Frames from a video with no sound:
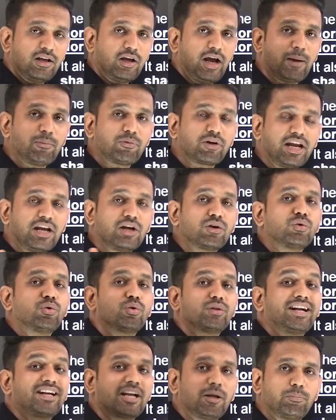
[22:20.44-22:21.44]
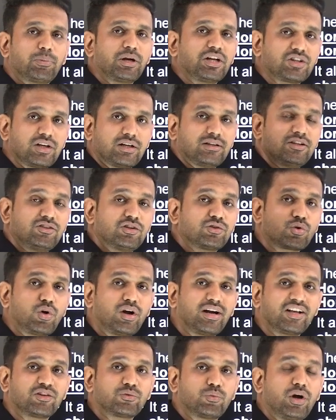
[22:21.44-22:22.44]
I am trying to know the temperature. This is
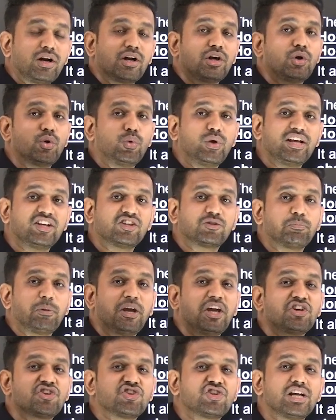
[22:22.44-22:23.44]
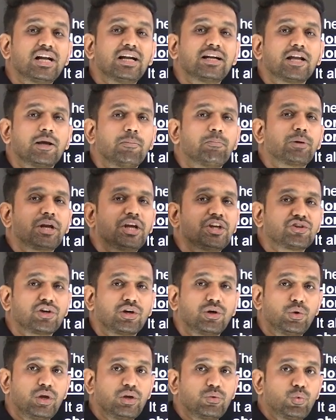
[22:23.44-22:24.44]
called as what? Knowing spatial temperature.
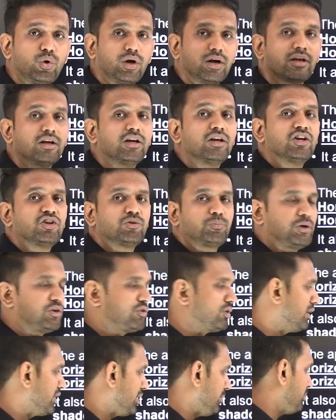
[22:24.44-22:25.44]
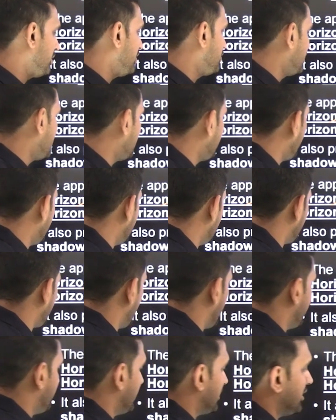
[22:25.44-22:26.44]
Knowing what? Spatial temperature. Remember this
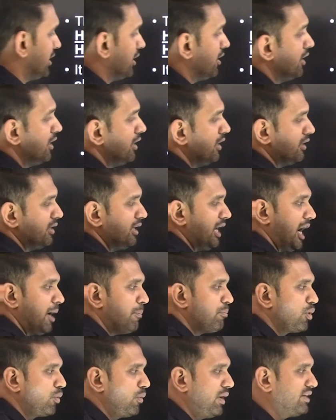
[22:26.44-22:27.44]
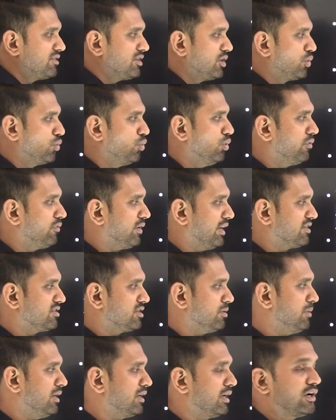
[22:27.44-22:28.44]
point. Further, the app provides a tool for
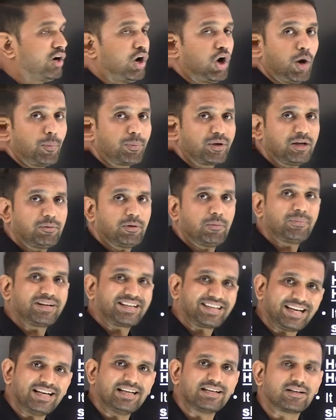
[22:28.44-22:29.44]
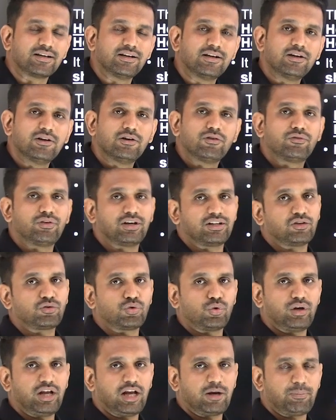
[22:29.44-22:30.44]
estimating optimum tilt for the
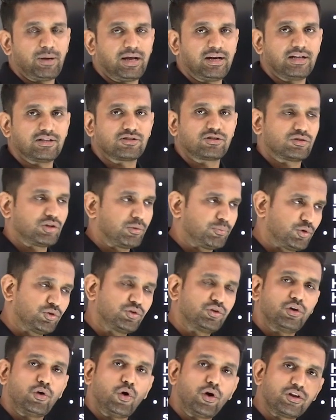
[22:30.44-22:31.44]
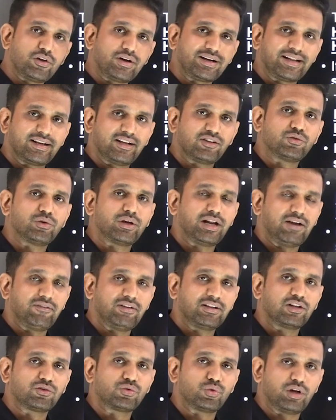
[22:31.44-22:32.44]
solar panels. Suppose on your terrace you are
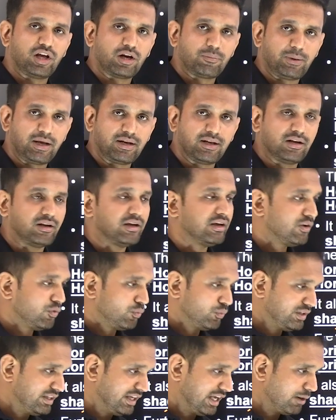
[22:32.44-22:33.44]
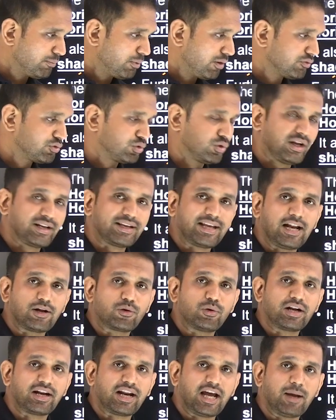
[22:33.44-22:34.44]
having a solar panel. With the help of solar
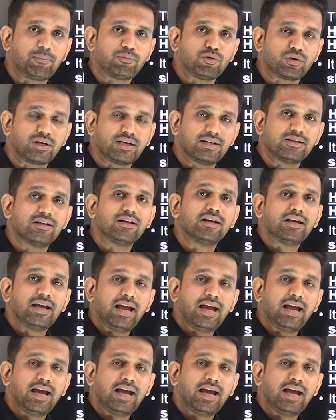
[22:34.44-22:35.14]
calculator app, you can